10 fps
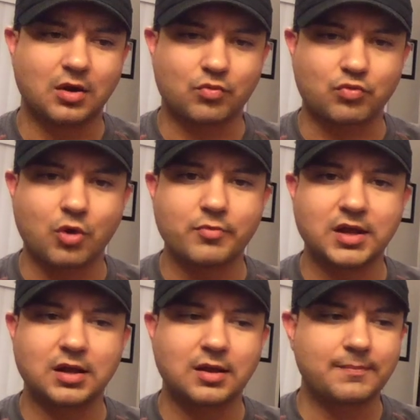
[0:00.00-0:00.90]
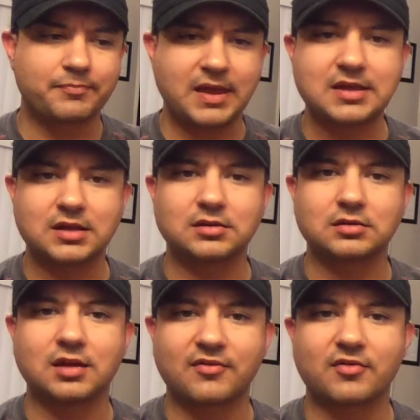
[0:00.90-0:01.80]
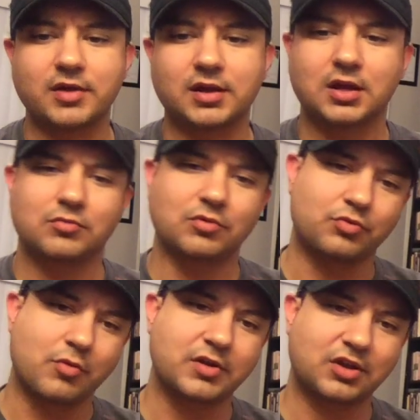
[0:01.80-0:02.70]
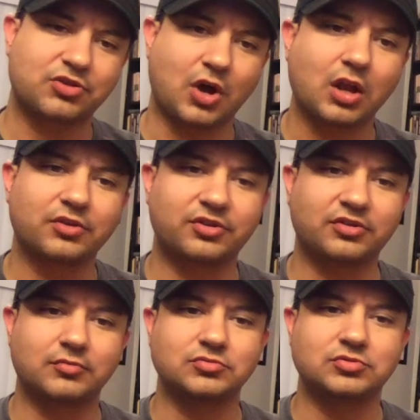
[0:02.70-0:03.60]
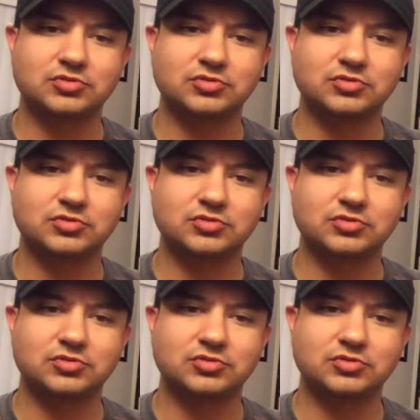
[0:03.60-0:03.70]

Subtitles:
Roman pagan government with Roman Catholicism,